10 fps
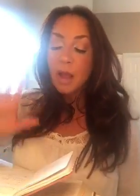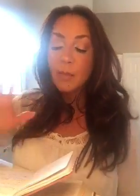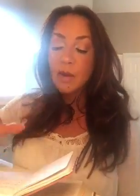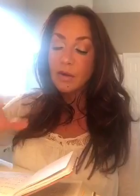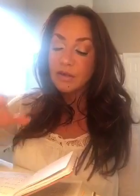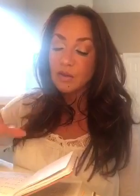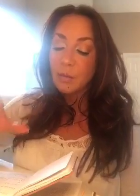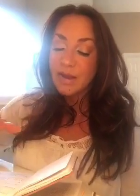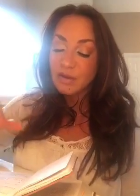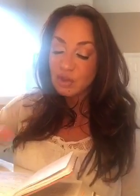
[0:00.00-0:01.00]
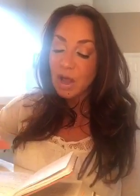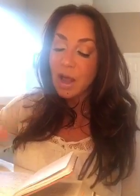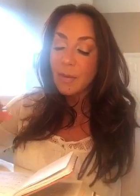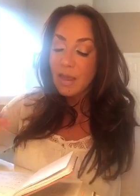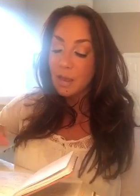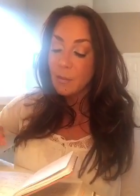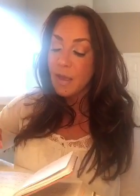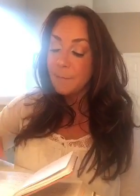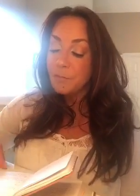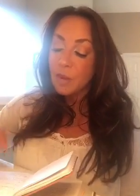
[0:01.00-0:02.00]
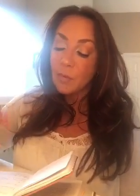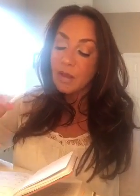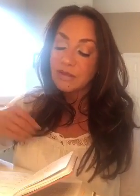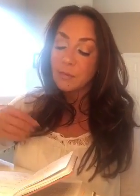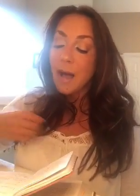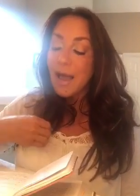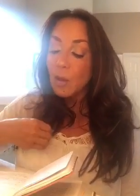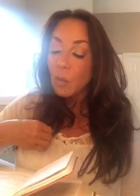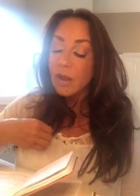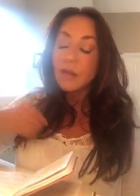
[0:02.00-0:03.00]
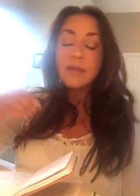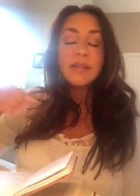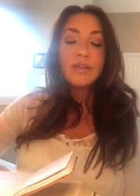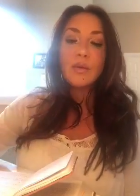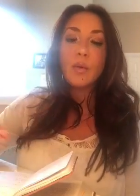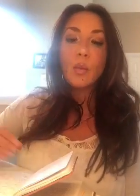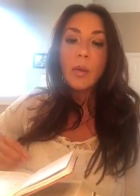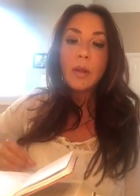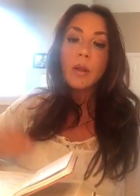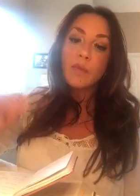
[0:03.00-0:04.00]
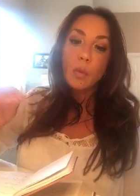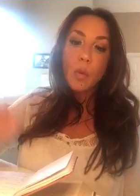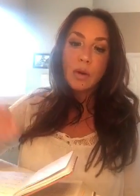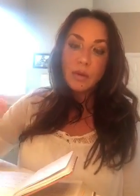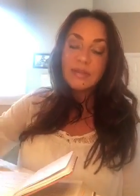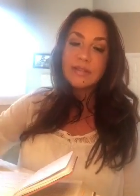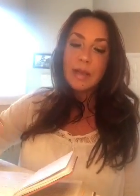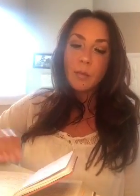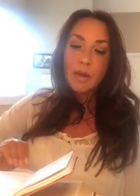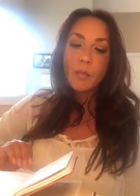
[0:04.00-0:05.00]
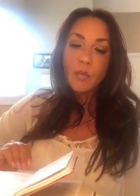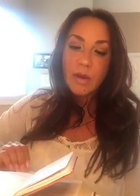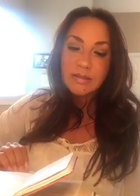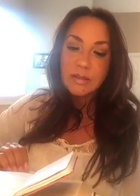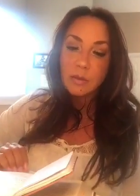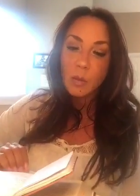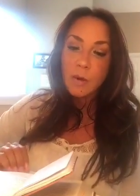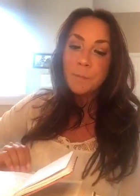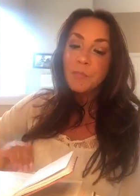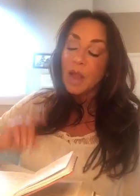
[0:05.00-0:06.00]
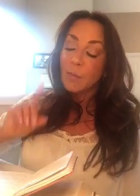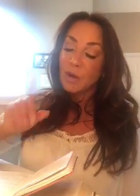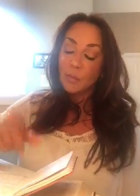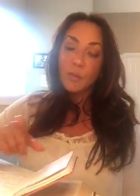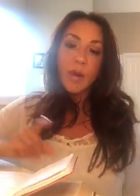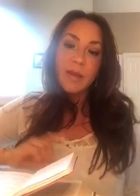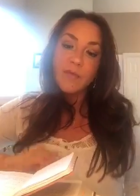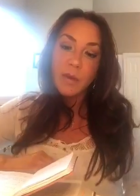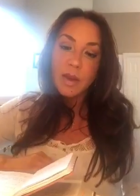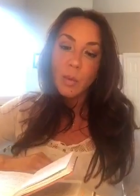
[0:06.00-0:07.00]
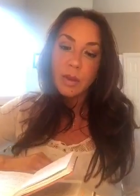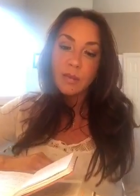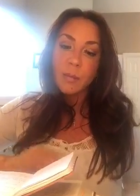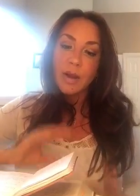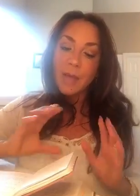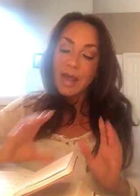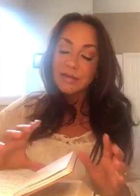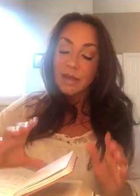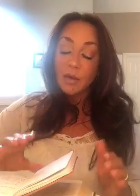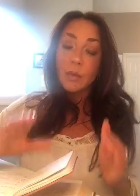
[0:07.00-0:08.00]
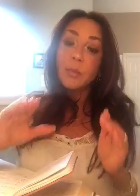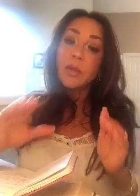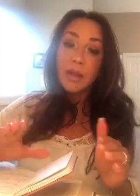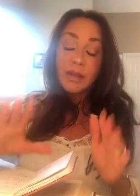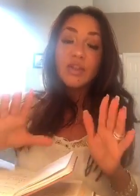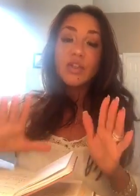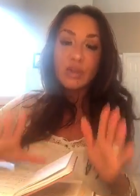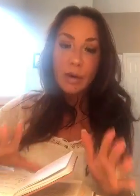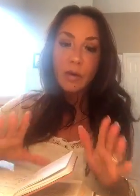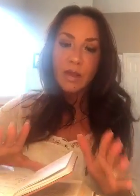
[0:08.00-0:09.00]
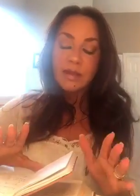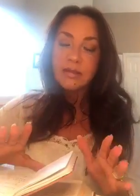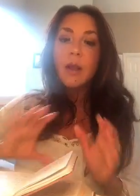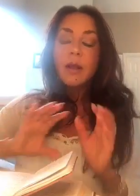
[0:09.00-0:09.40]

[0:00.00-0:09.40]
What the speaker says: I'm here to do my job. Amen. Because my will is to do the will of the one who sent me. Praise the Lord. I'm going to pray very quickly, but I'm asking you to please share this